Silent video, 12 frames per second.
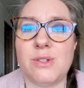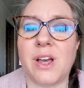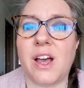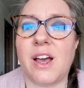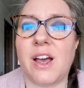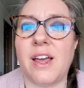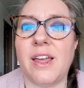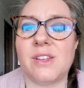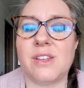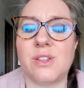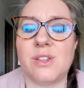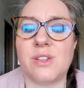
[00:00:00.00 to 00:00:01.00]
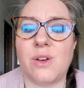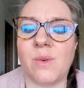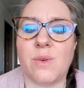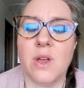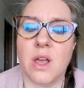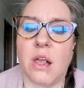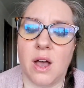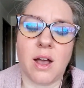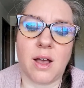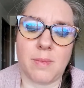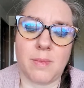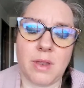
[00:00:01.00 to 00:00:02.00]
I also
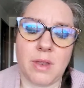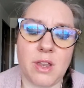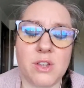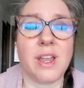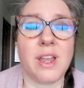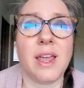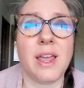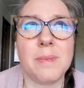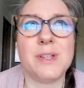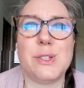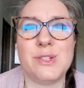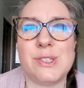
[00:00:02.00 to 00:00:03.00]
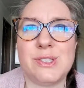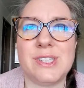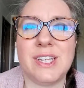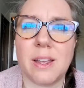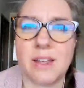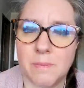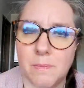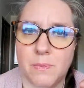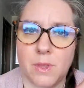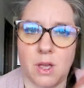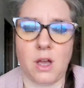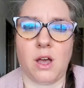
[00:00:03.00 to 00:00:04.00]
am introducing
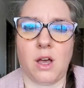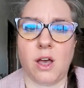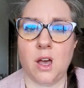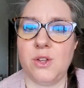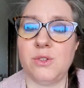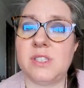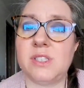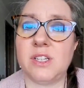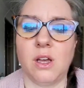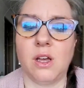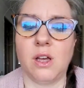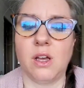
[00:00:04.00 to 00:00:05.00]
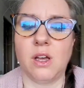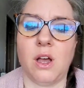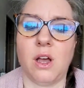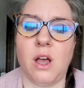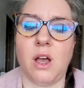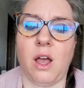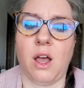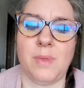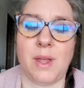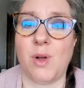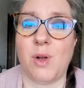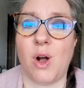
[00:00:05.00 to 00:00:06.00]
a new series that
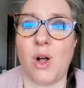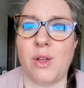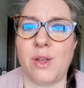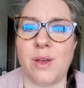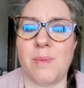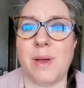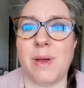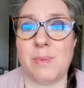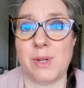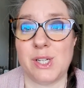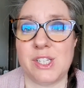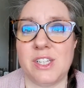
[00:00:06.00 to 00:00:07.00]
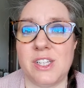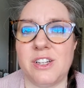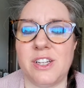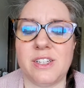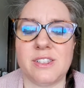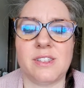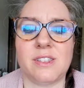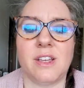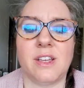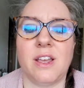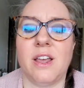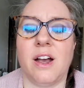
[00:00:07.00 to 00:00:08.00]
I'm calling my Bridge series.
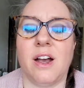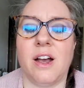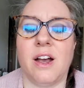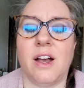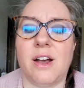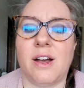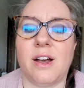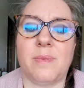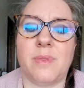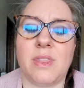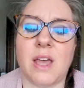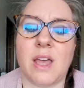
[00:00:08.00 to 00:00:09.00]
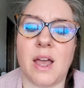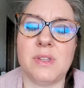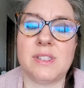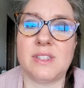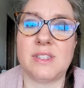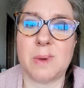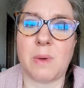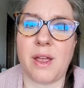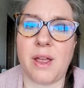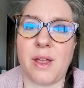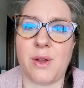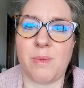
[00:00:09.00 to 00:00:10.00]
That was
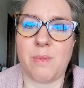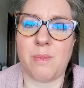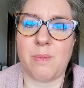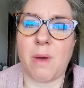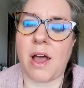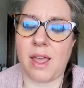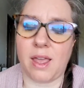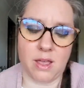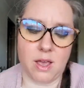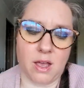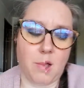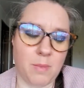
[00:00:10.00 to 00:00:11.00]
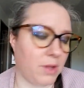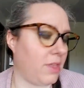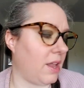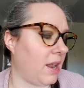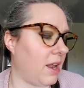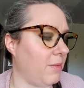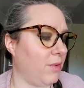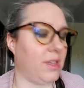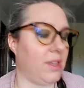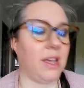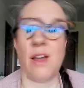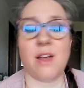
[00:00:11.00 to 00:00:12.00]
inspired by a book that
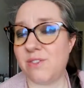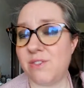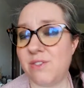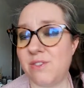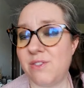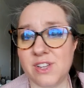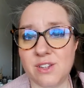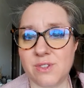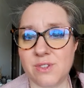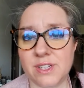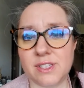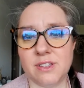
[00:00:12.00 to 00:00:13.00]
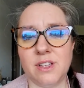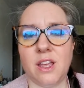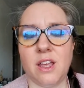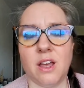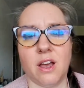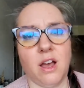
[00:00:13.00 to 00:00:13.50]
I revisited recently.